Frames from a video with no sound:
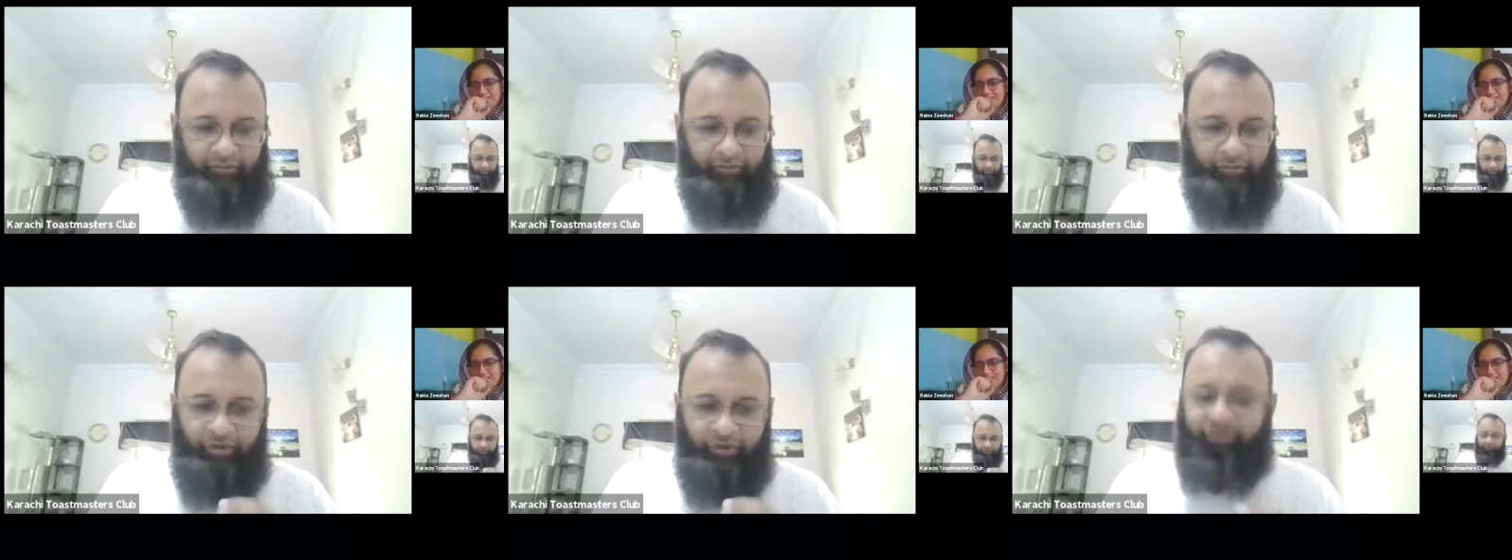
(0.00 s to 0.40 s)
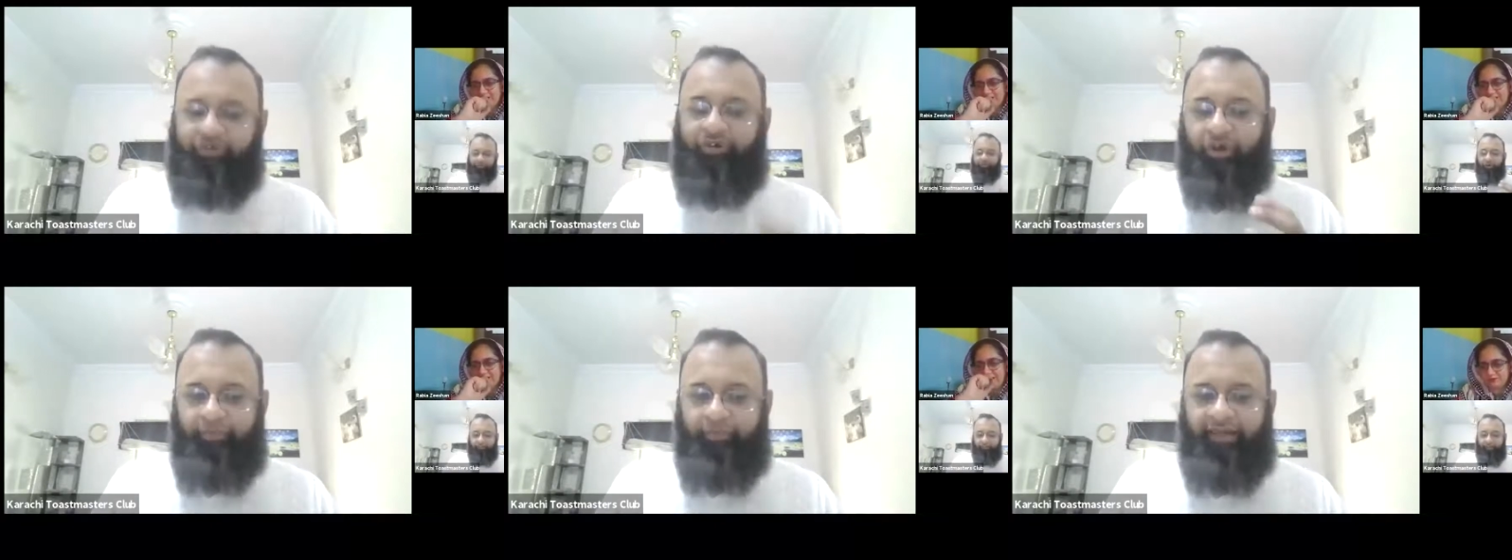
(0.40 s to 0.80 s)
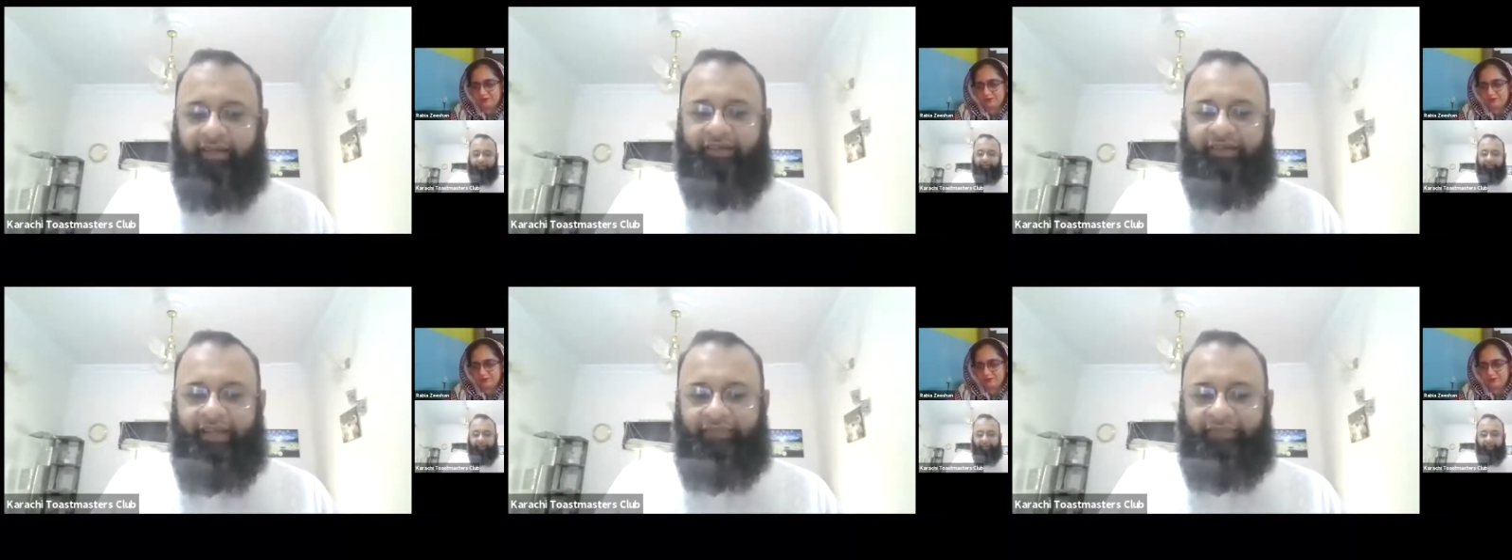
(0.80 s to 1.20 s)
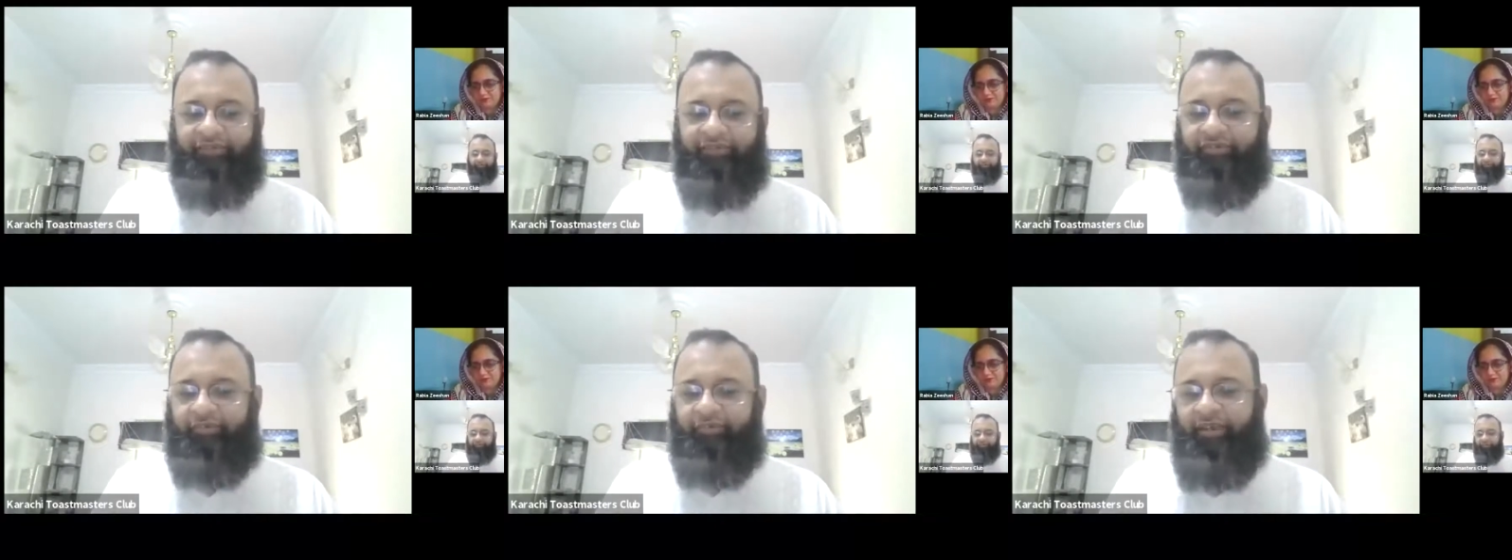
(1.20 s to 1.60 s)
most dominant type
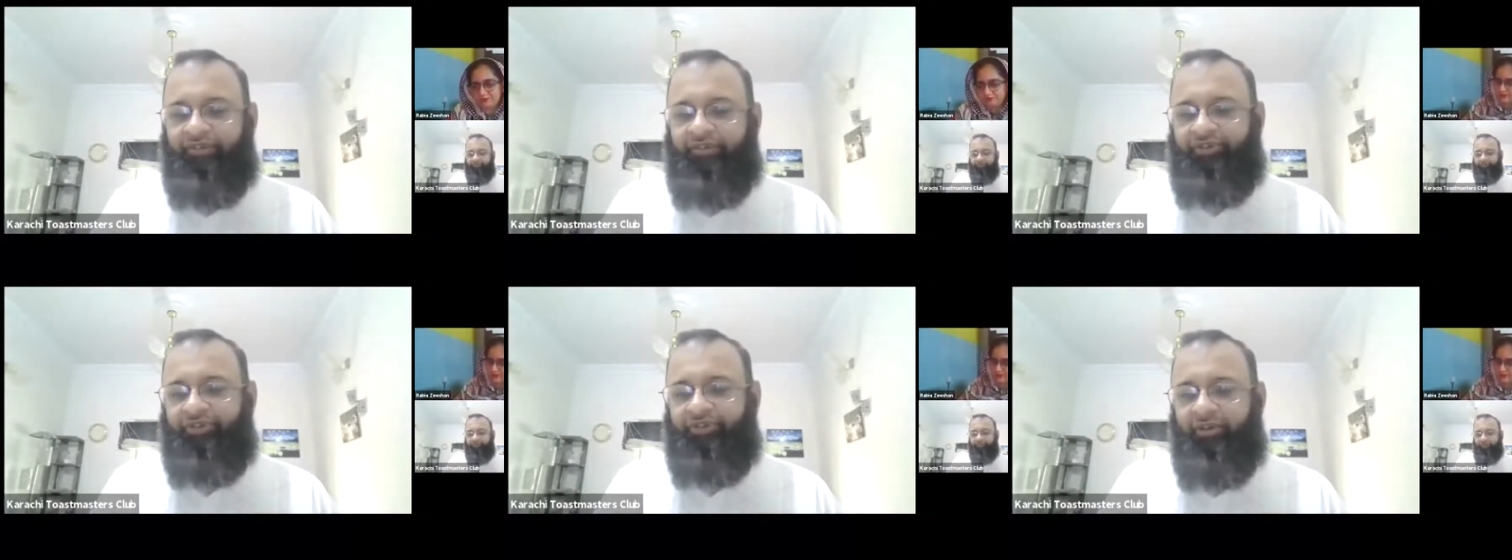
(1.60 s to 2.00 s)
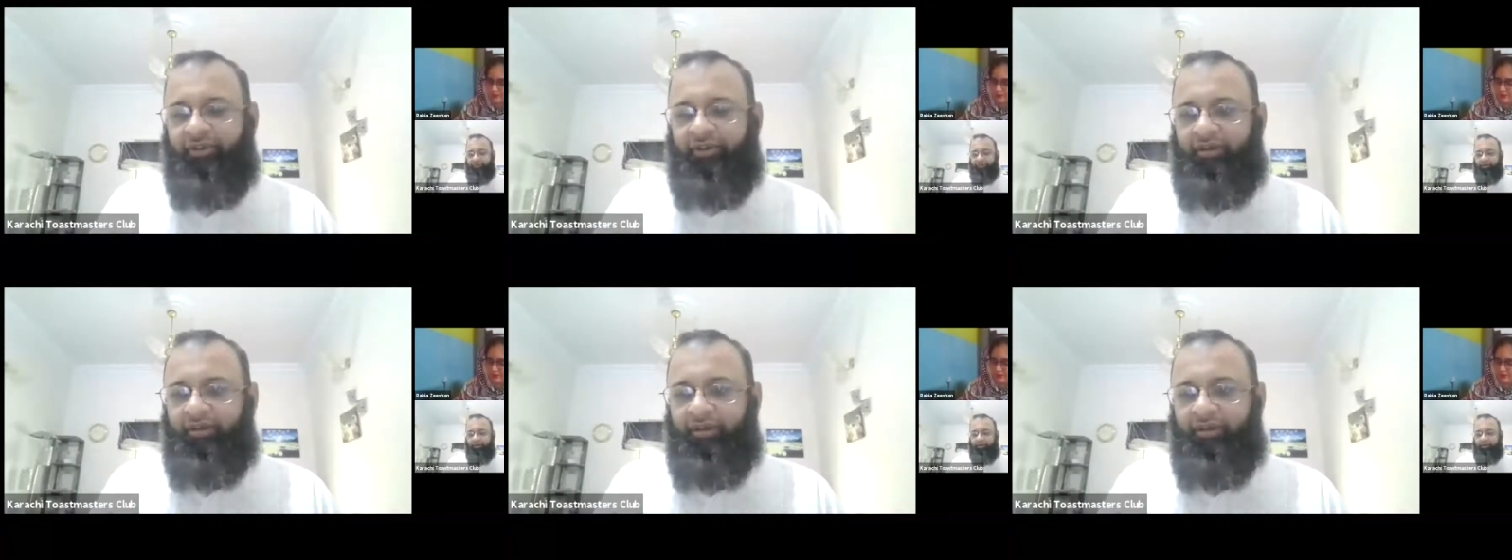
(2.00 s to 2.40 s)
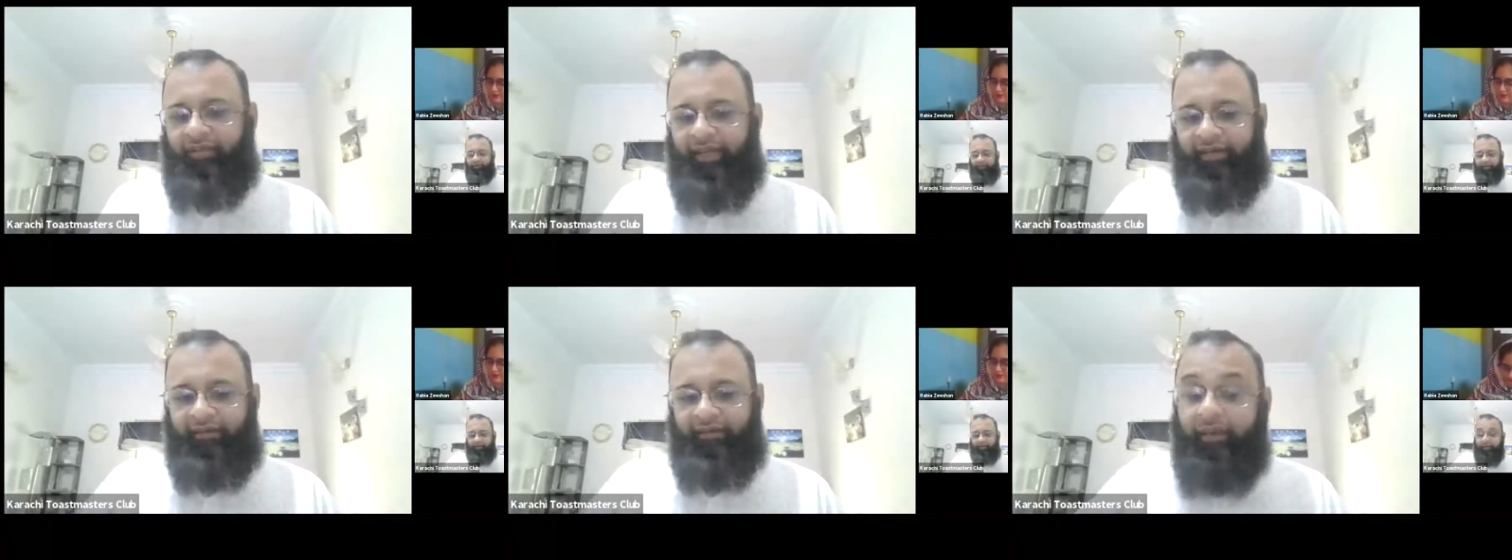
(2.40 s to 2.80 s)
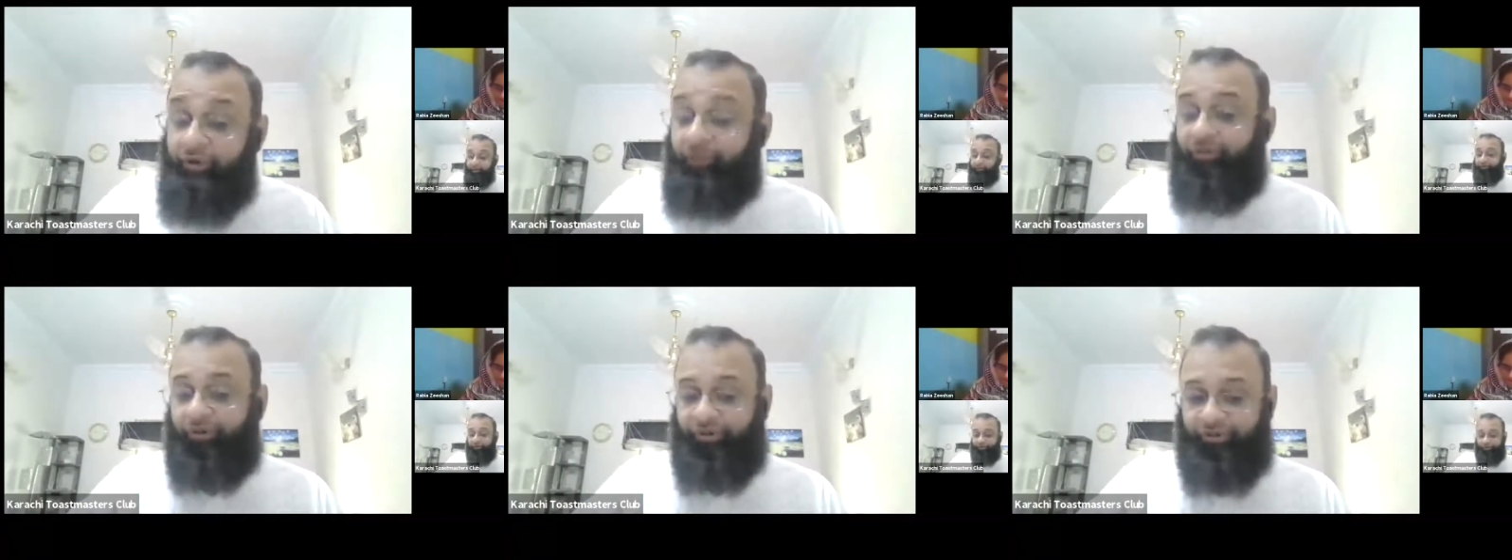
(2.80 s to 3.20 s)
of speech that
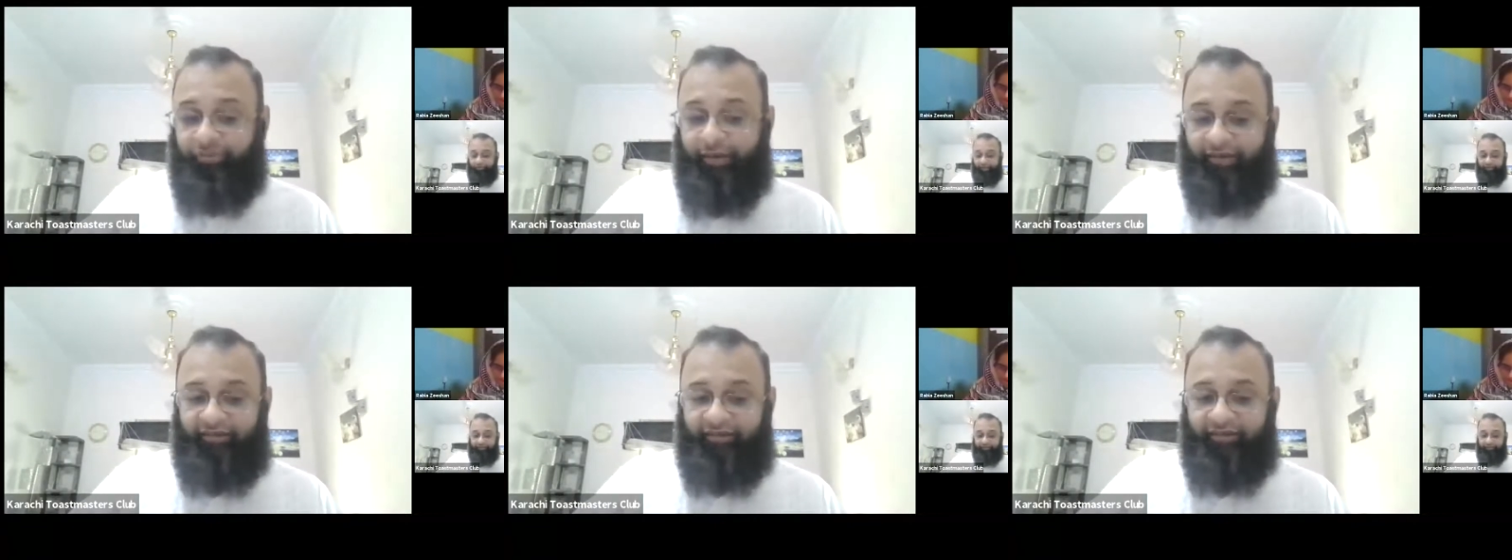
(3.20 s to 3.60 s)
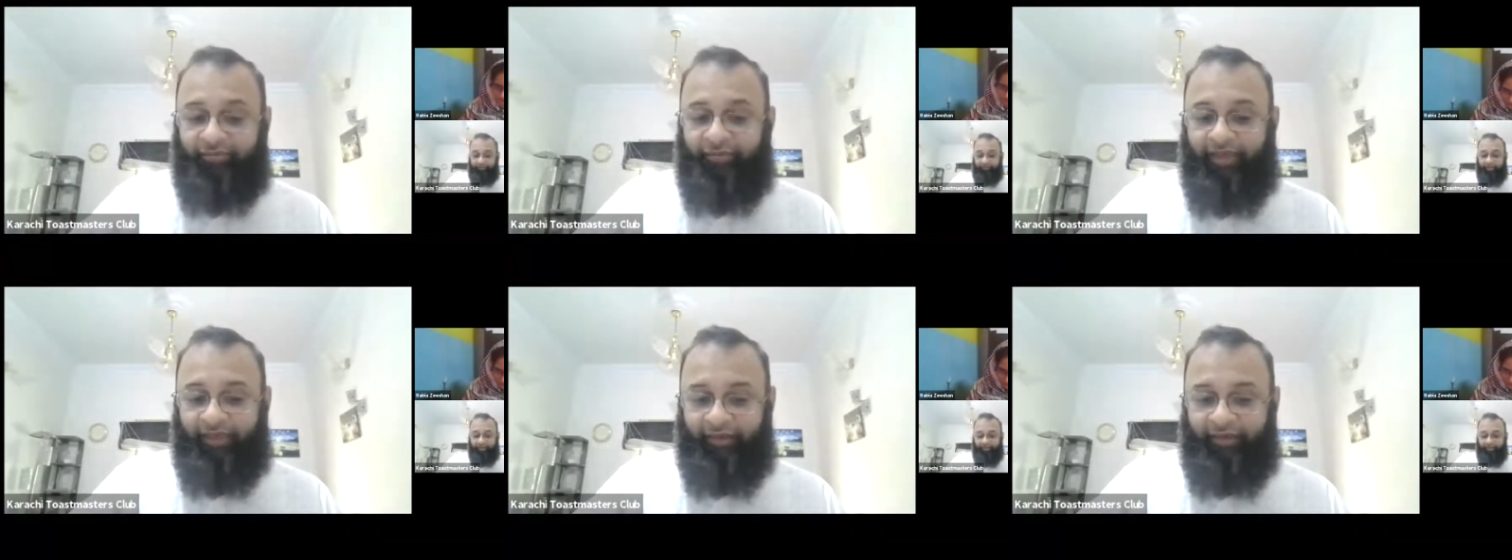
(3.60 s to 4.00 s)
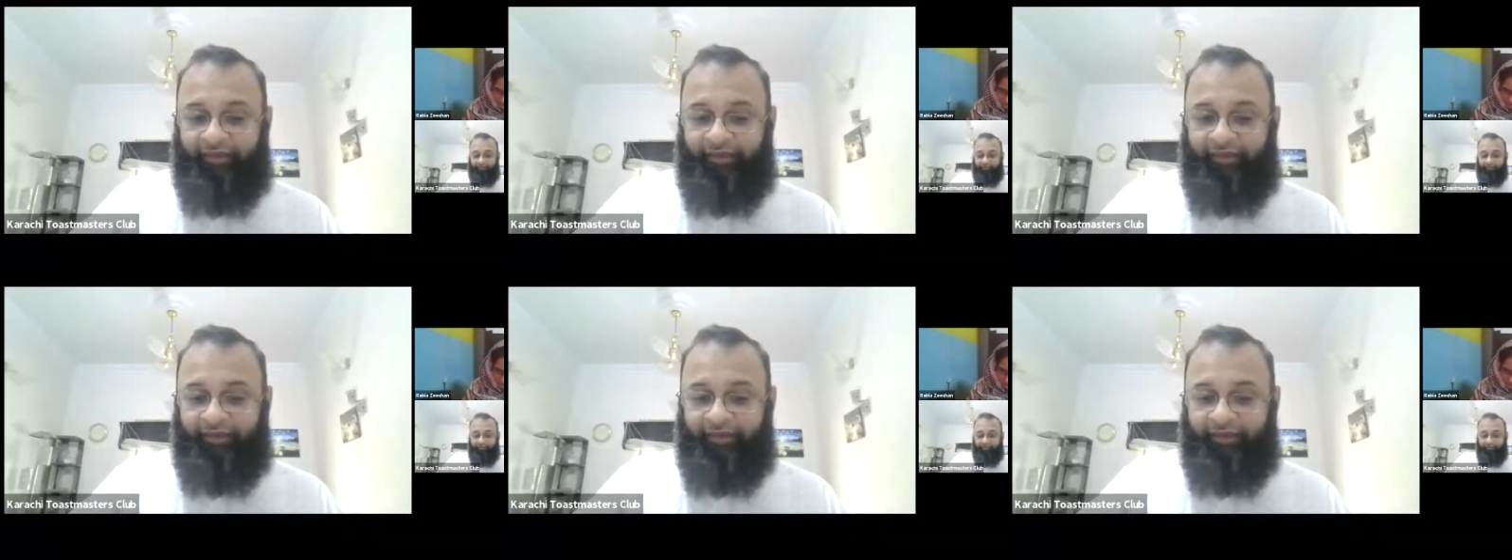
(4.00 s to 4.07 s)
new Toastmasters make,